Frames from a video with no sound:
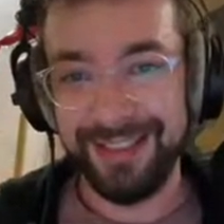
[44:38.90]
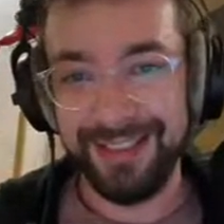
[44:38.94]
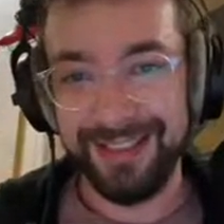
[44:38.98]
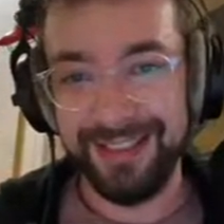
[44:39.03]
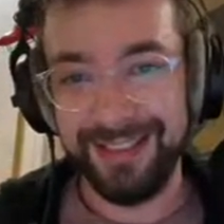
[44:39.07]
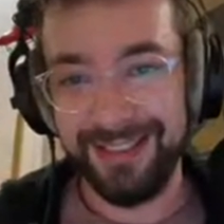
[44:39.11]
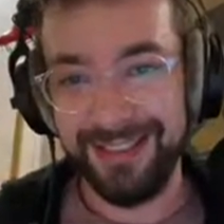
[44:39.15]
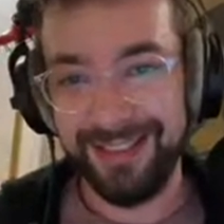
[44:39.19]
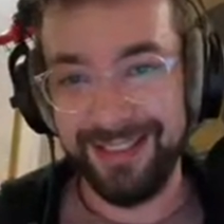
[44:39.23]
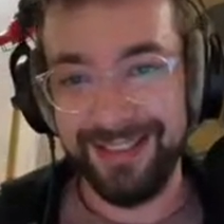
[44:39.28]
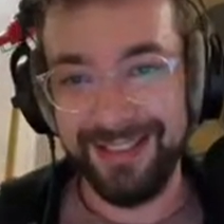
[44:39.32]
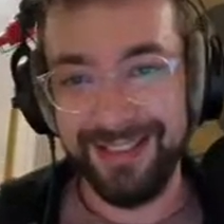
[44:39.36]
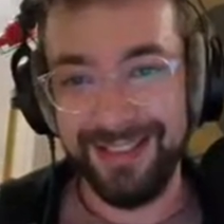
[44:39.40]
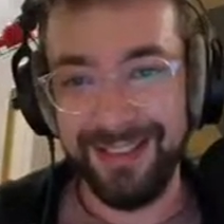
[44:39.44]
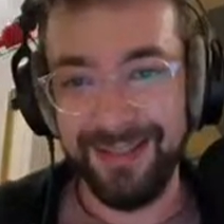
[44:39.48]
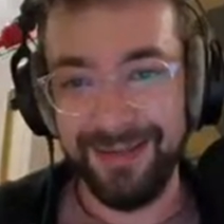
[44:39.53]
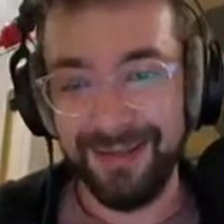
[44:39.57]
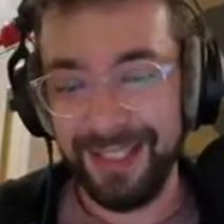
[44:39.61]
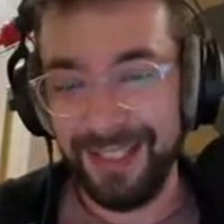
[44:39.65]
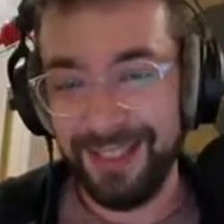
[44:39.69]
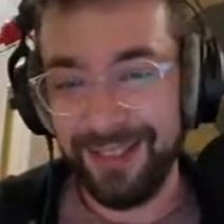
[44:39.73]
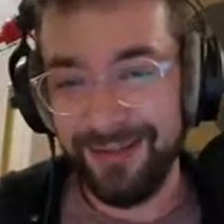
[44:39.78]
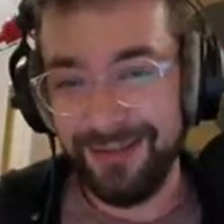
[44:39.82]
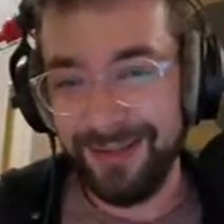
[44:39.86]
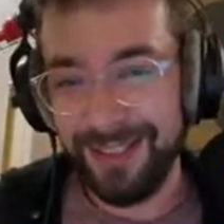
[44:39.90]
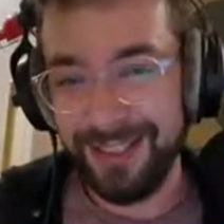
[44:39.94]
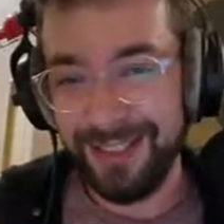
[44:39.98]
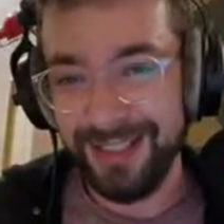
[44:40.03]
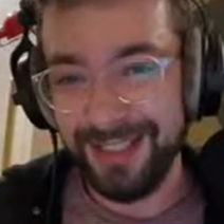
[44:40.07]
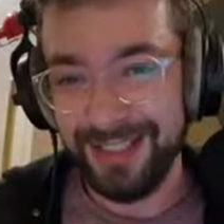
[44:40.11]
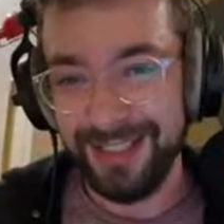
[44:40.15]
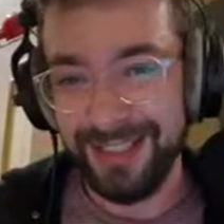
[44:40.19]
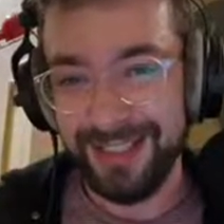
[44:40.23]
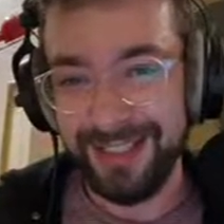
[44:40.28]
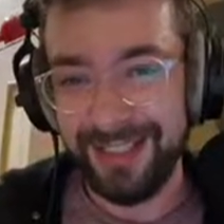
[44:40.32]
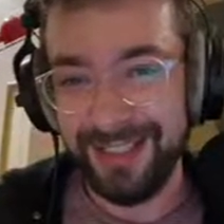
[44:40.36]
I will only
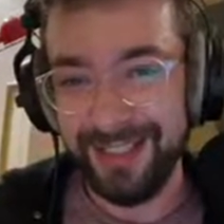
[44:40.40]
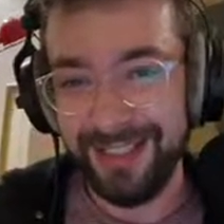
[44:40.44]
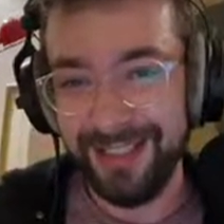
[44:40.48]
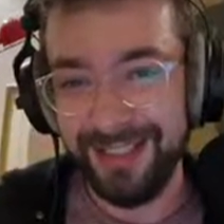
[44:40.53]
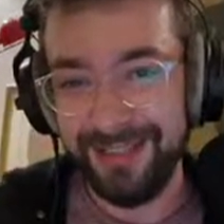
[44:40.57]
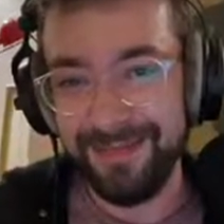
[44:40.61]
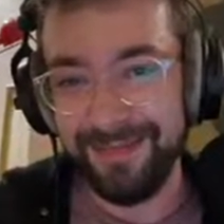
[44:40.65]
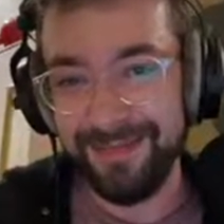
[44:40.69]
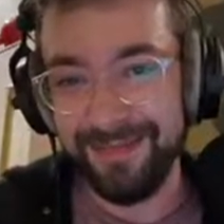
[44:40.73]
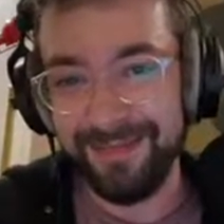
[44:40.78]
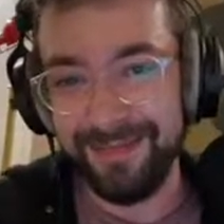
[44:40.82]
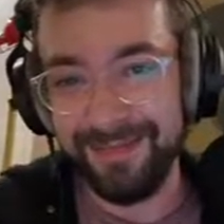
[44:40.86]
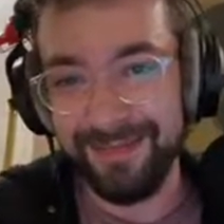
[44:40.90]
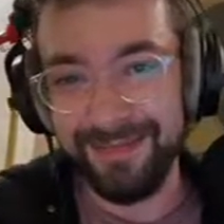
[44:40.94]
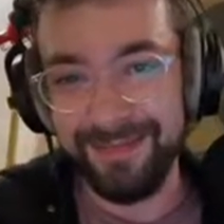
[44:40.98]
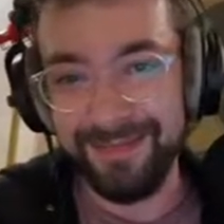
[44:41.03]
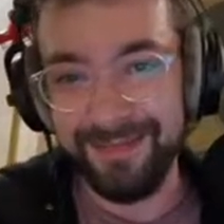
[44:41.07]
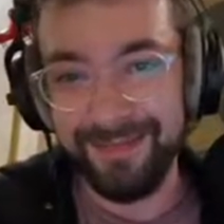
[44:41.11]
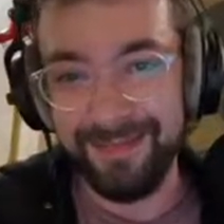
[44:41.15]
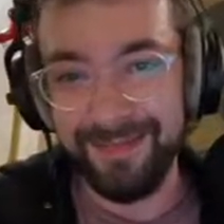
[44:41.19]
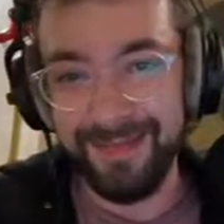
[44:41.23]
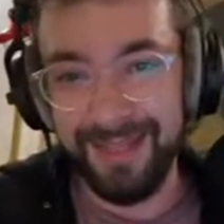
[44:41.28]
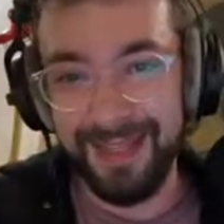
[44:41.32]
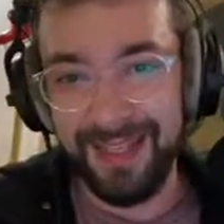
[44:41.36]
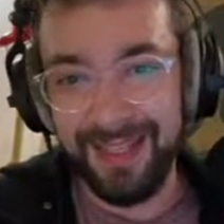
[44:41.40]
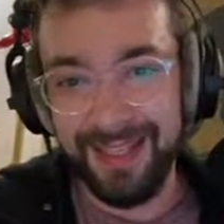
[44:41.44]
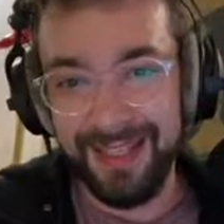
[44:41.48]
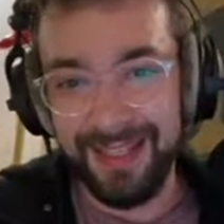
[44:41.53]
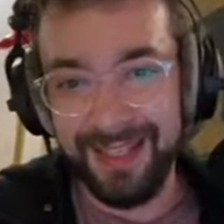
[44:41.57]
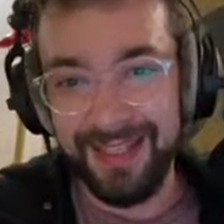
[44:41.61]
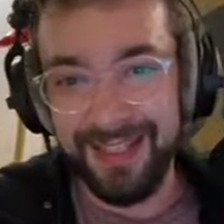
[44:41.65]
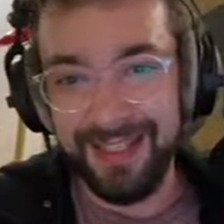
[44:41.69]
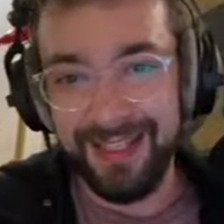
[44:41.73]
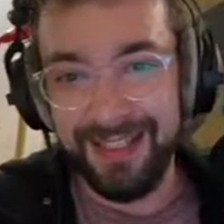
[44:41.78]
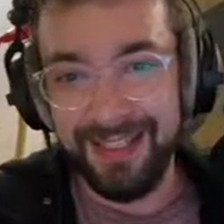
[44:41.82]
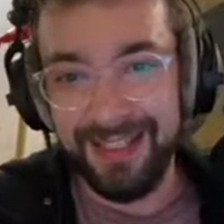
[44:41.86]
speak into the
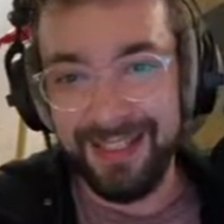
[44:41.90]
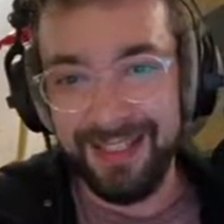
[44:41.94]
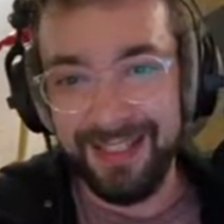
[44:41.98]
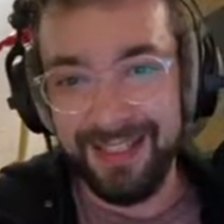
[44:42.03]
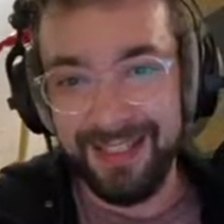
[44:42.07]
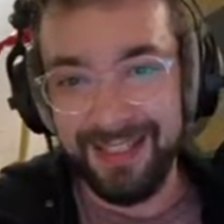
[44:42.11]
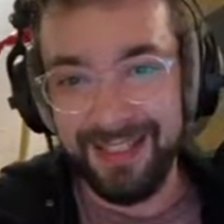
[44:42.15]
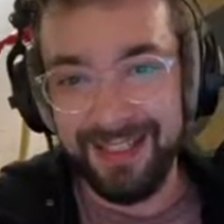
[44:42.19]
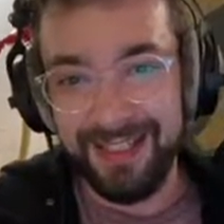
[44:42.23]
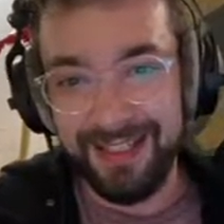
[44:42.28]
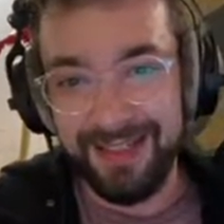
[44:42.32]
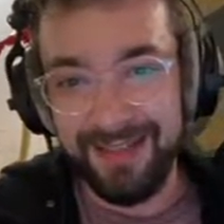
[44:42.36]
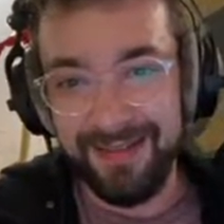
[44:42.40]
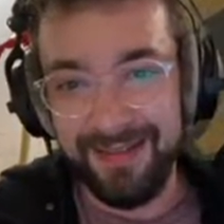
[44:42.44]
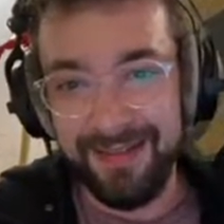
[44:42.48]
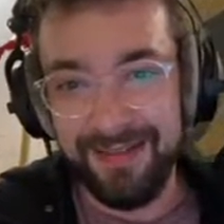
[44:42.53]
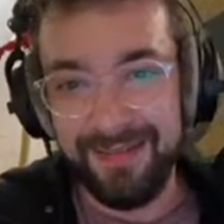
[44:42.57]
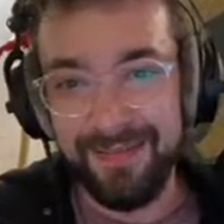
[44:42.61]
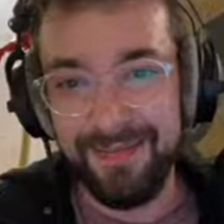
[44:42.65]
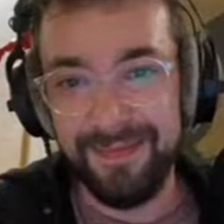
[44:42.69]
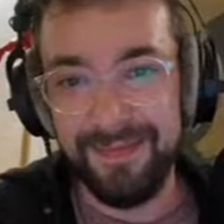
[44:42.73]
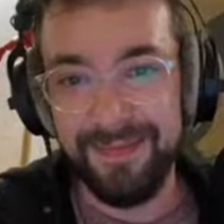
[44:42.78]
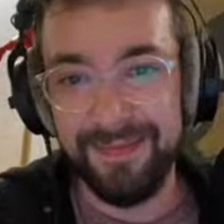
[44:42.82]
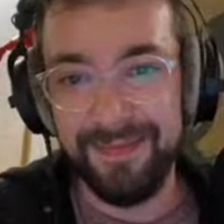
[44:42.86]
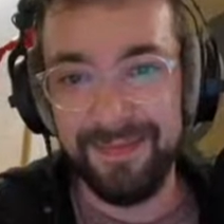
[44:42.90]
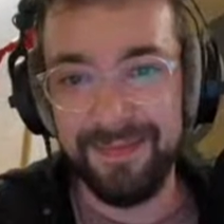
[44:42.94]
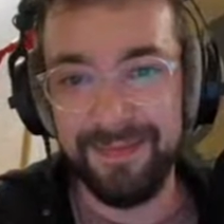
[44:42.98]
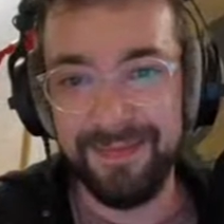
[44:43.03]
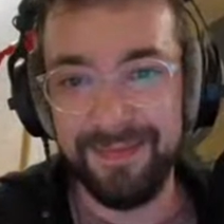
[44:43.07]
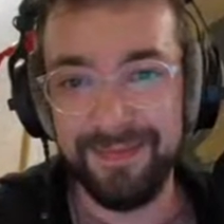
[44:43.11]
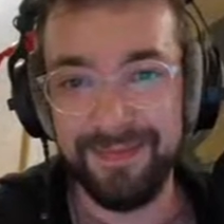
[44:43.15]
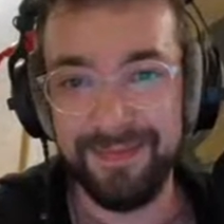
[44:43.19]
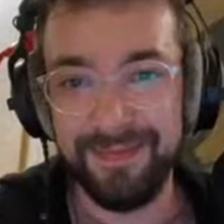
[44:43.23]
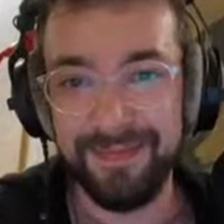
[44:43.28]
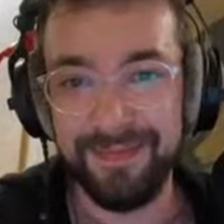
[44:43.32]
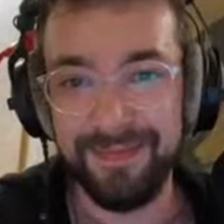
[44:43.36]
time feel one,
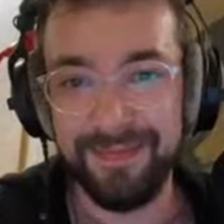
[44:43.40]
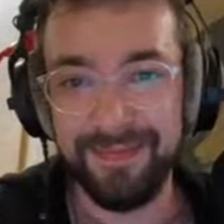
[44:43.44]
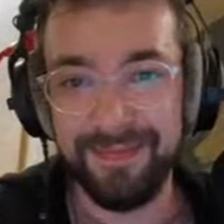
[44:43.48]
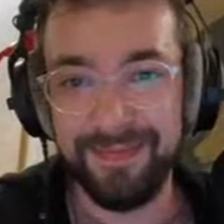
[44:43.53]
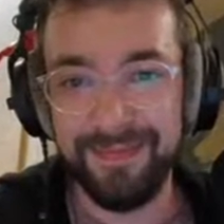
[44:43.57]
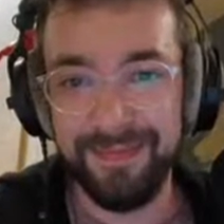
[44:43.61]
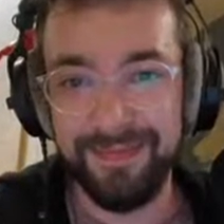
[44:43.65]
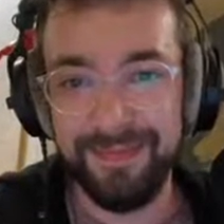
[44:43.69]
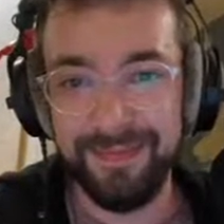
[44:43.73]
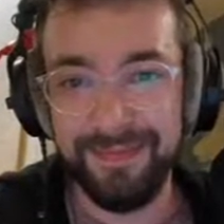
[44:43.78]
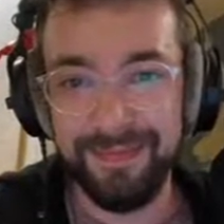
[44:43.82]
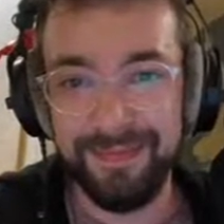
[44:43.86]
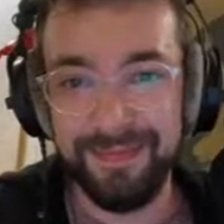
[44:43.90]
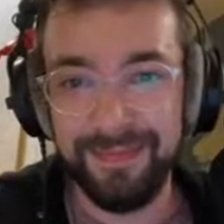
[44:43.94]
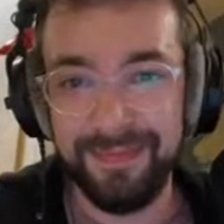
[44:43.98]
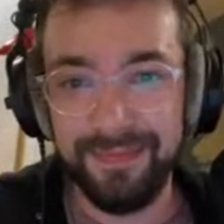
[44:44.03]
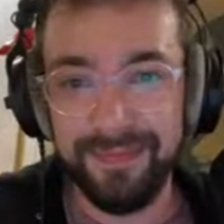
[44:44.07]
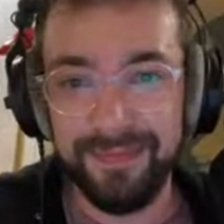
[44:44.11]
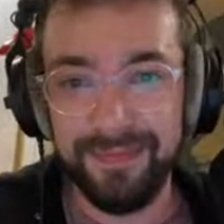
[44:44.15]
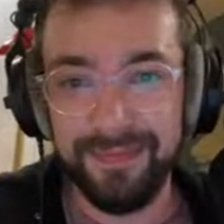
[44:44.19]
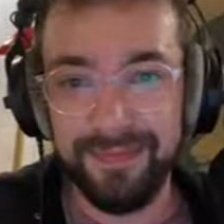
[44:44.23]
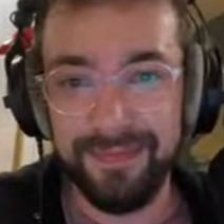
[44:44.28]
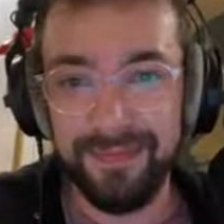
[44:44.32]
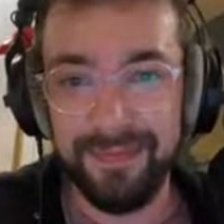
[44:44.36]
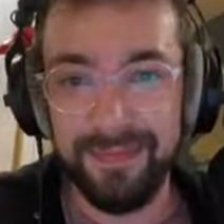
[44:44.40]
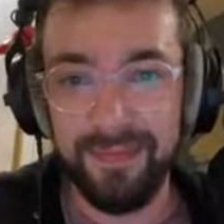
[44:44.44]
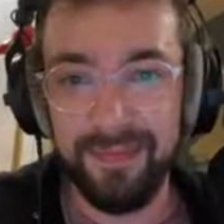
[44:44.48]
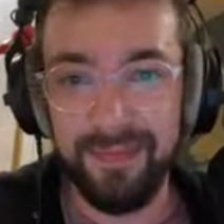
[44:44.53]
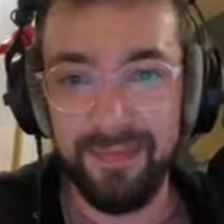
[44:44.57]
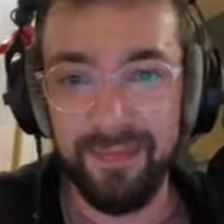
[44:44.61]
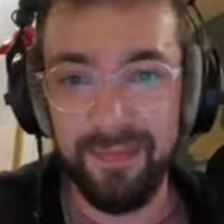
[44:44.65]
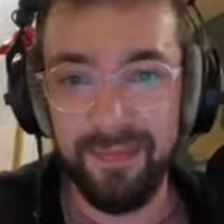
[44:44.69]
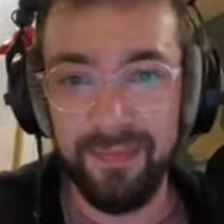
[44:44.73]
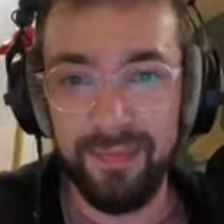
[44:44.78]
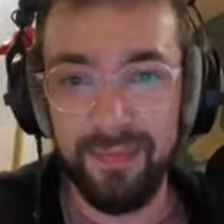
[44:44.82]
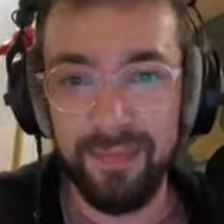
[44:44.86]
because that's the one that I run into
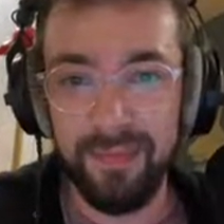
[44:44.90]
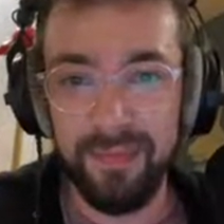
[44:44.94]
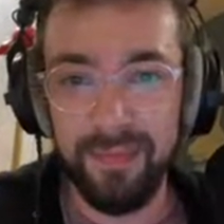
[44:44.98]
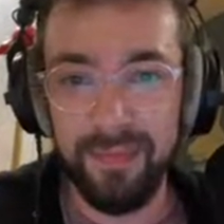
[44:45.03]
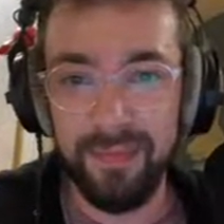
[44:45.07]
more.